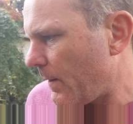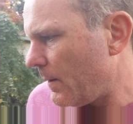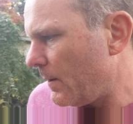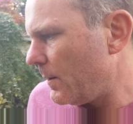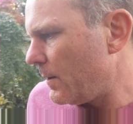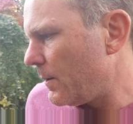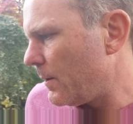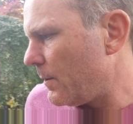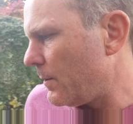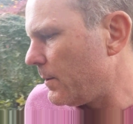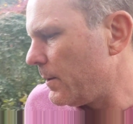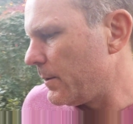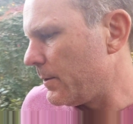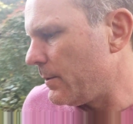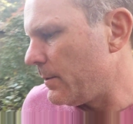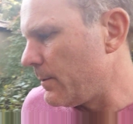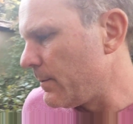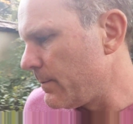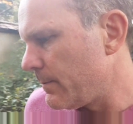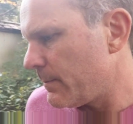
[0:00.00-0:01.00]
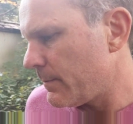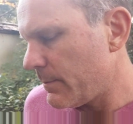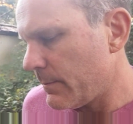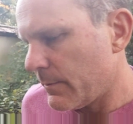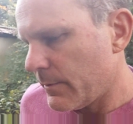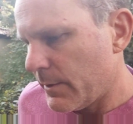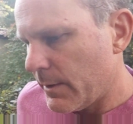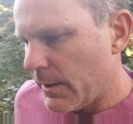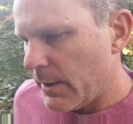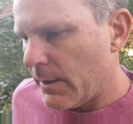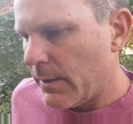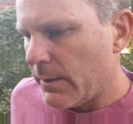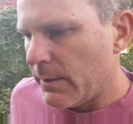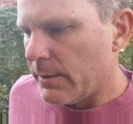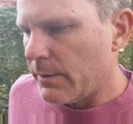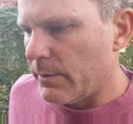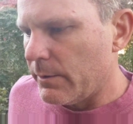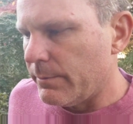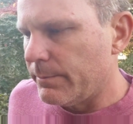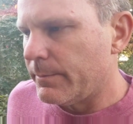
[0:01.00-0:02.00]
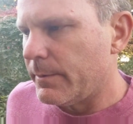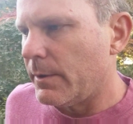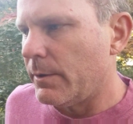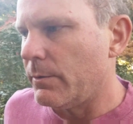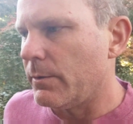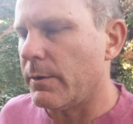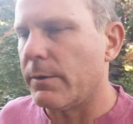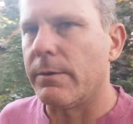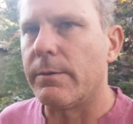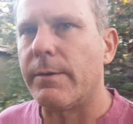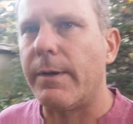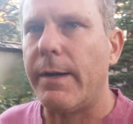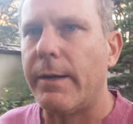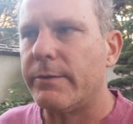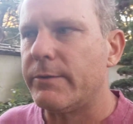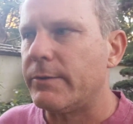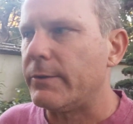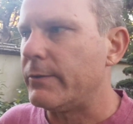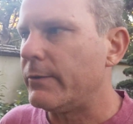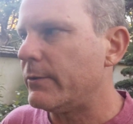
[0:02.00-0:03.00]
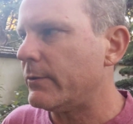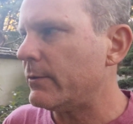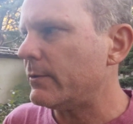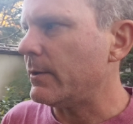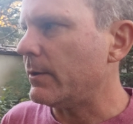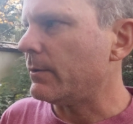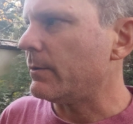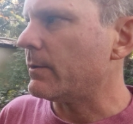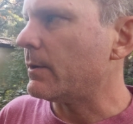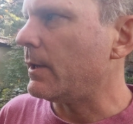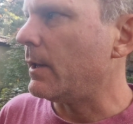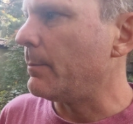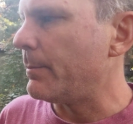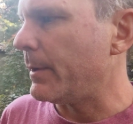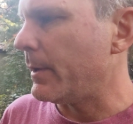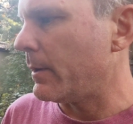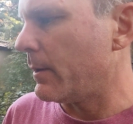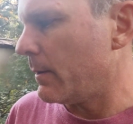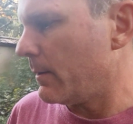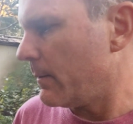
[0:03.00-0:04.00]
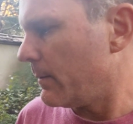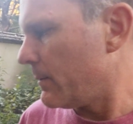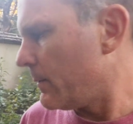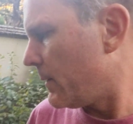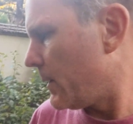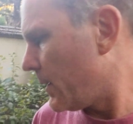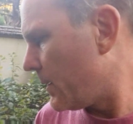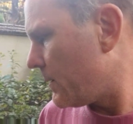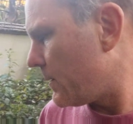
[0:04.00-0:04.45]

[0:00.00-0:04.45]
You know, little cute little grasses, little clumping.